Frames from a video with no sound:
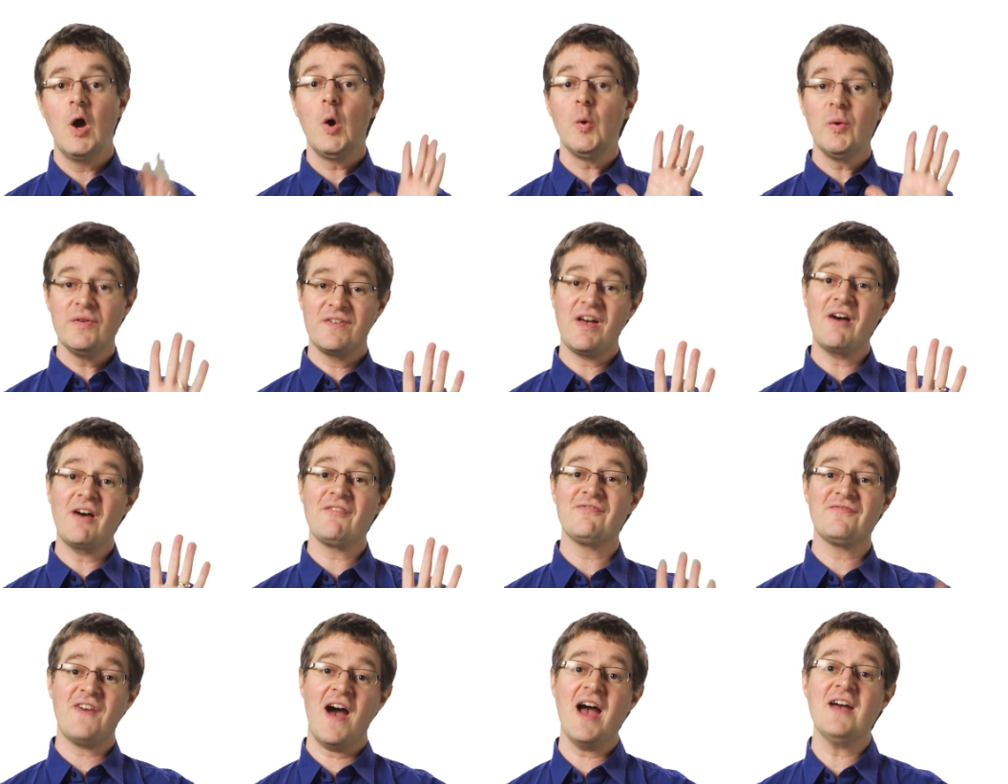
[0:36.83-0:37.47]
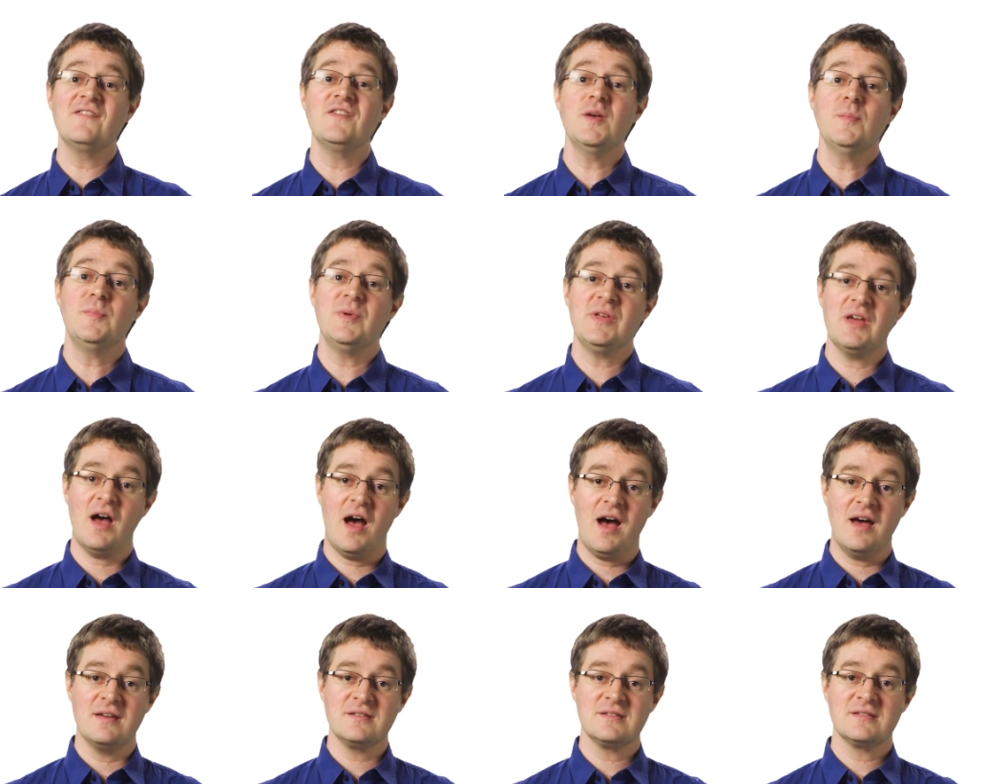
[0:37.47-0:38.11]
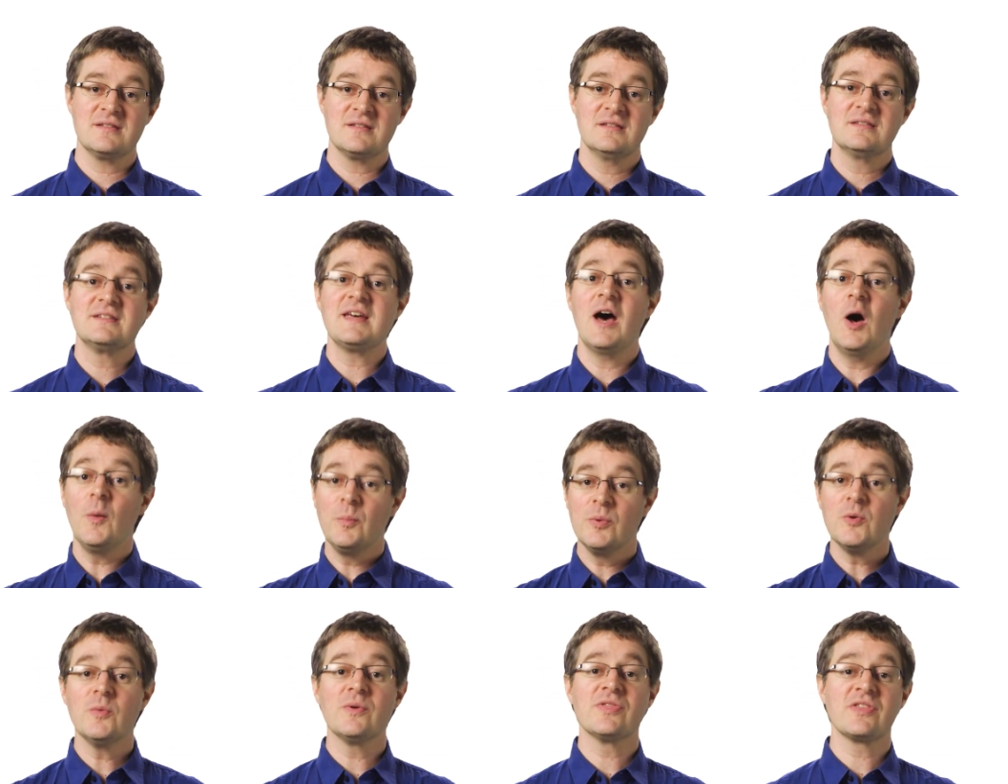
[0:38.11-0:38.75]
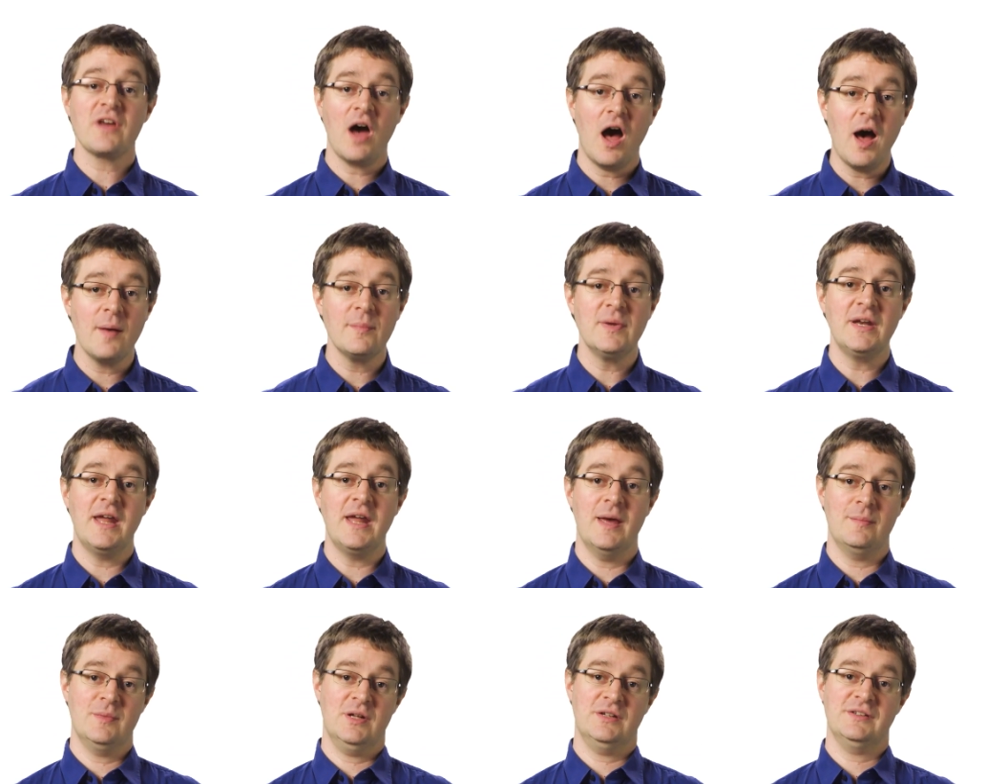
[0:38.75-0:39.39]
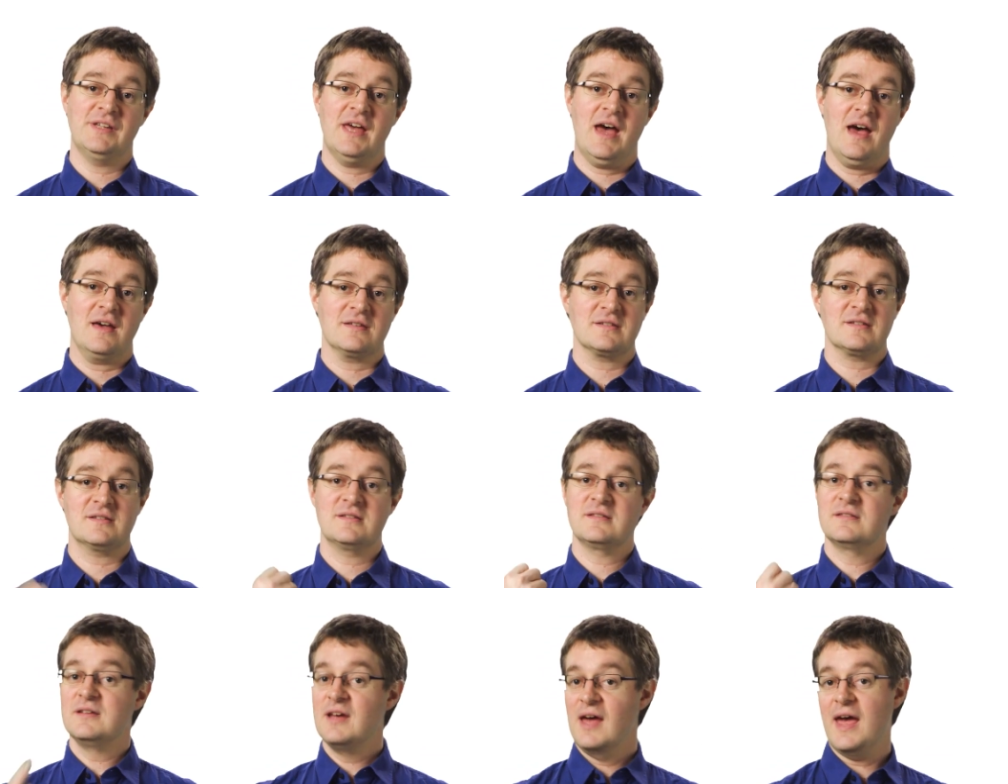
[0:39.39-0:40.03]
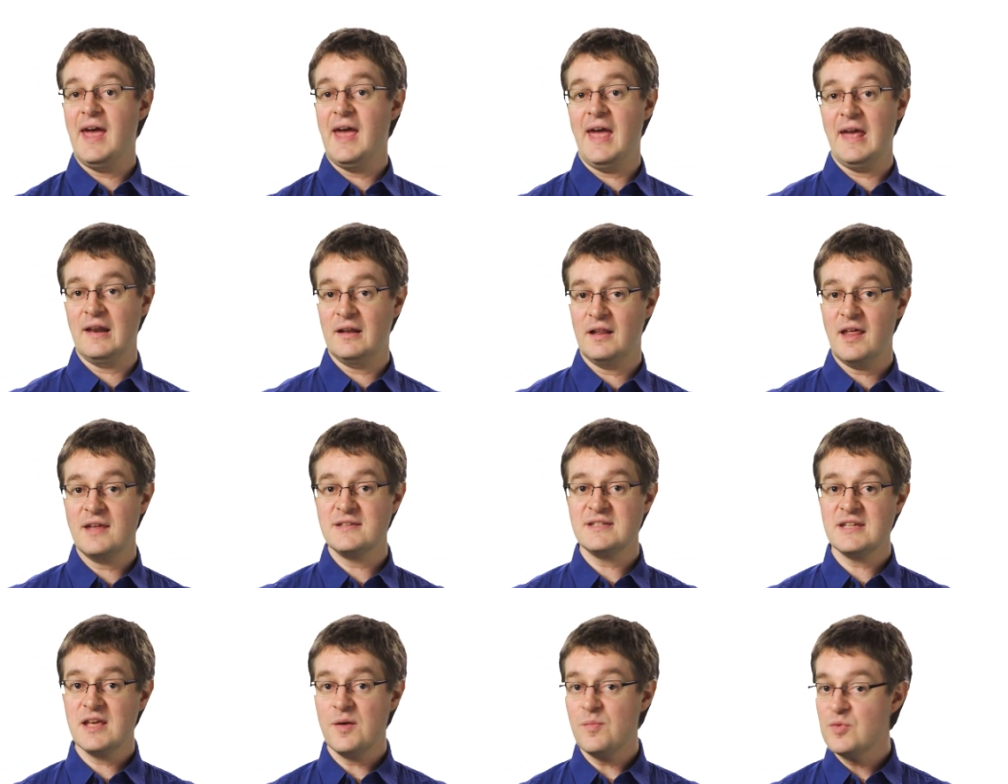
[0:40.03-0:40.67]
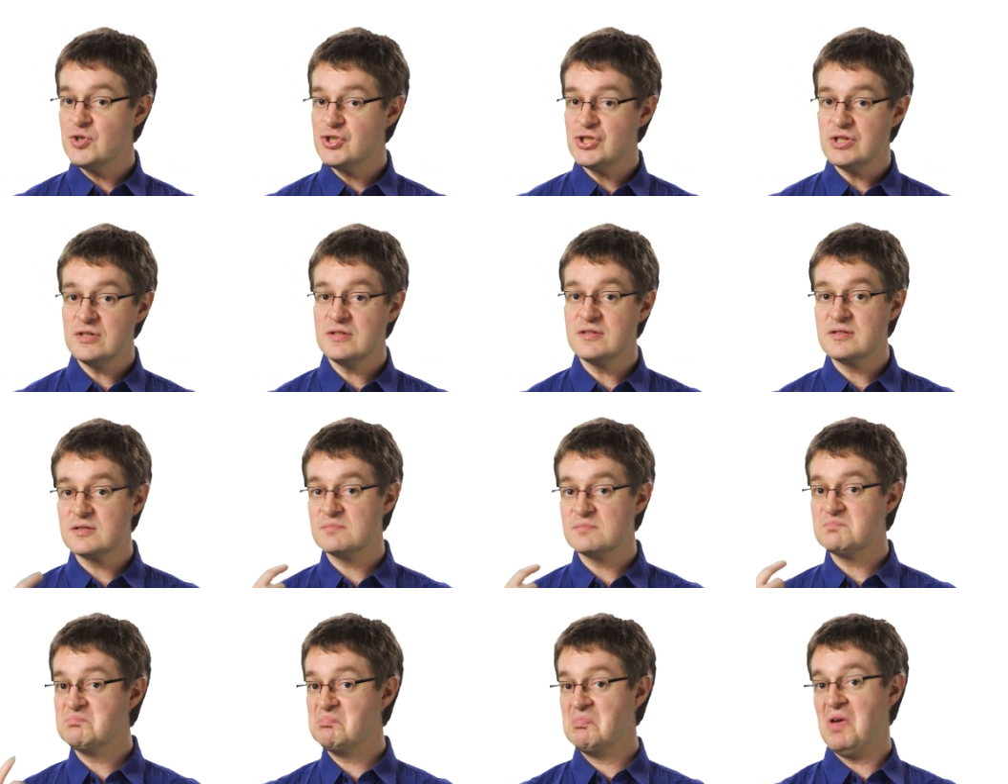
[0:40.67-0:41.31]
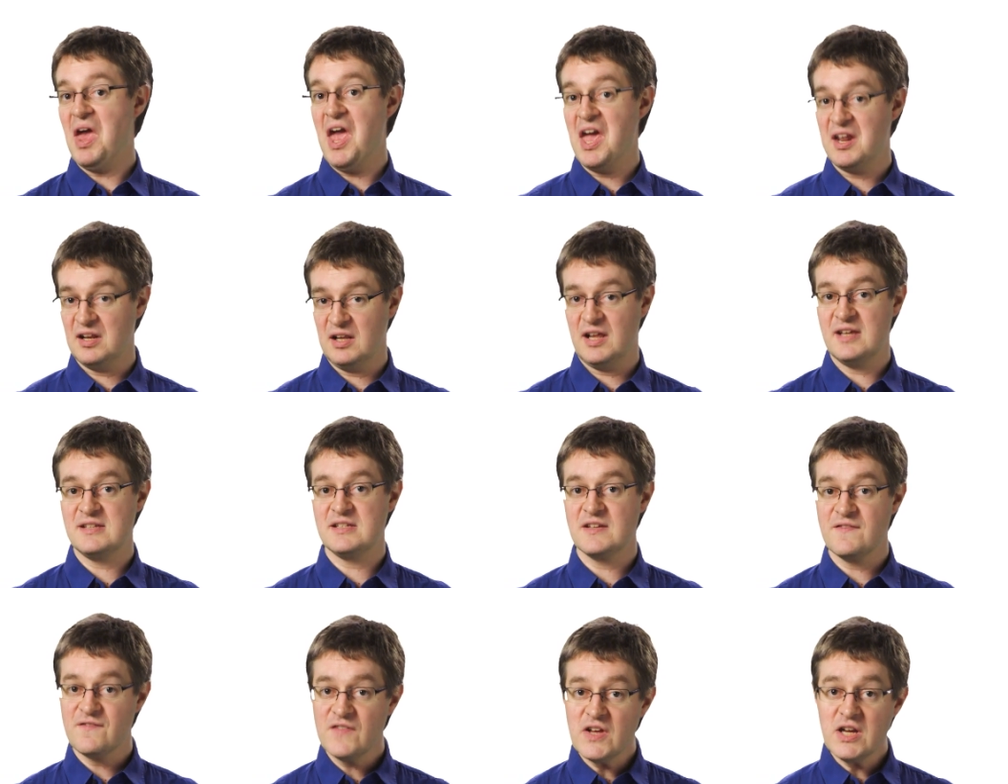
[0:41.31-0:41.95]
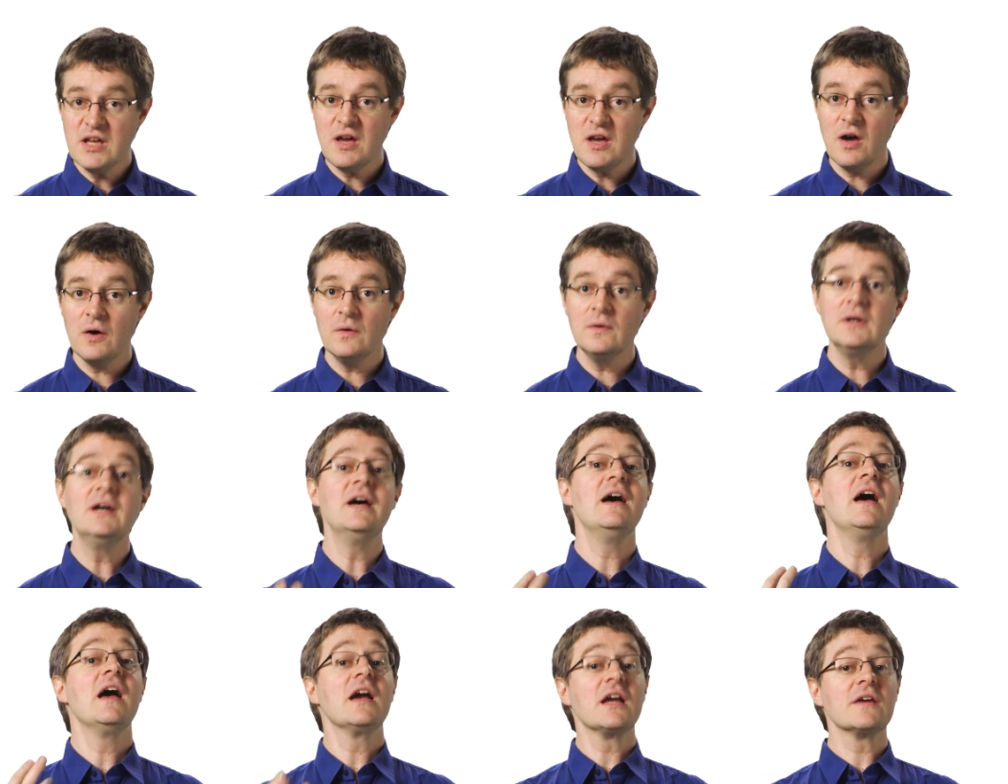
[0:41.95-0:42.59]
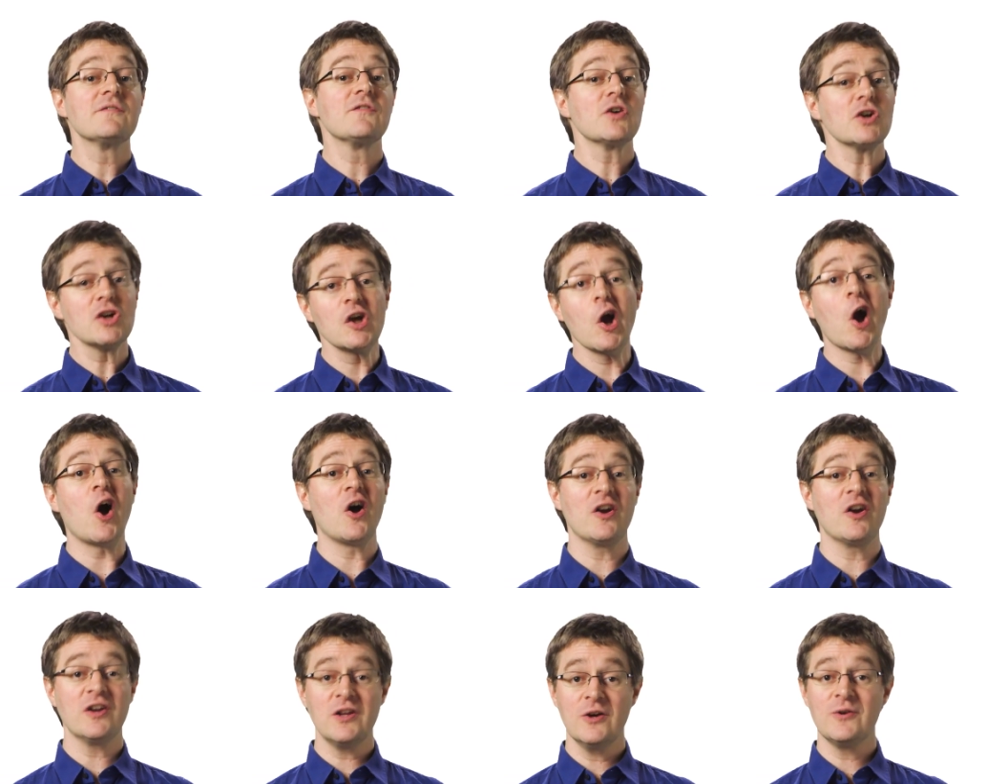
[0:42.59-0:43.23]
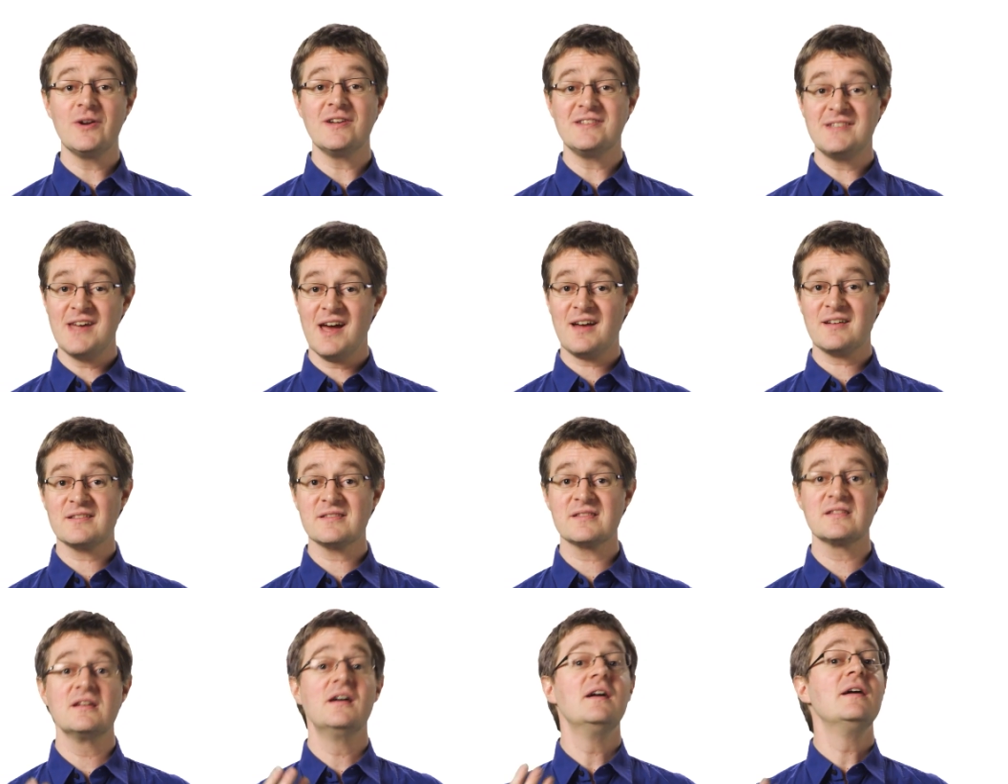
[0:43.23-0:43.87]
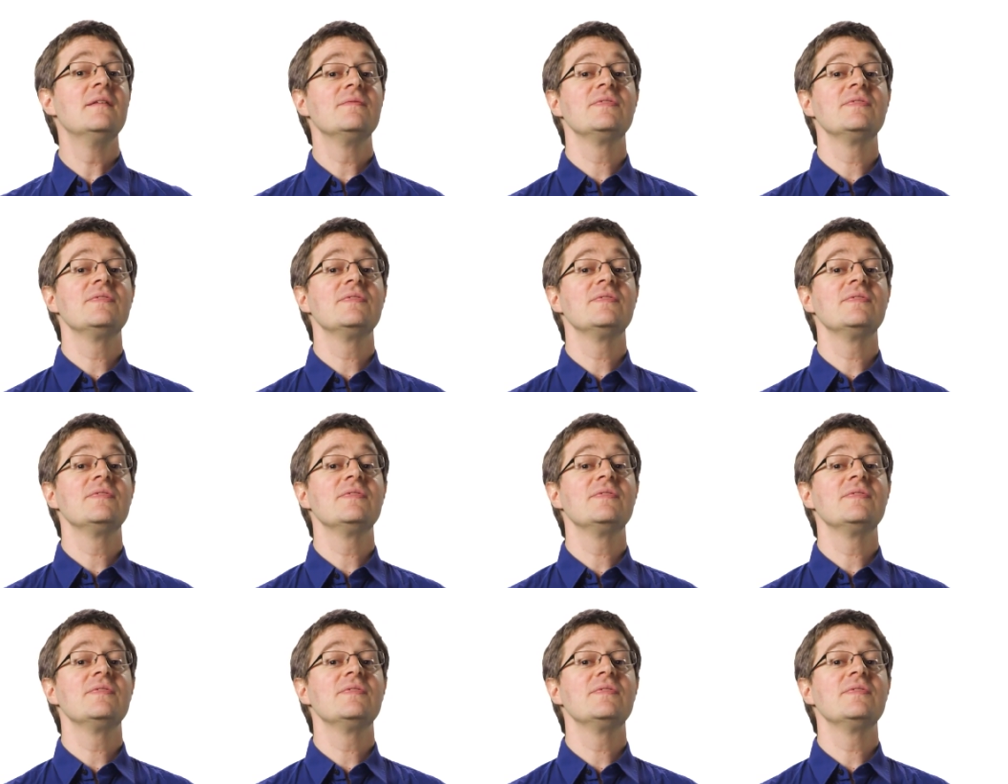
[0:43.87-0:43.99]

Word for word: We've got five A P Is to help you with common M L tasks: analyzing images, analyzing video, converting audio to text,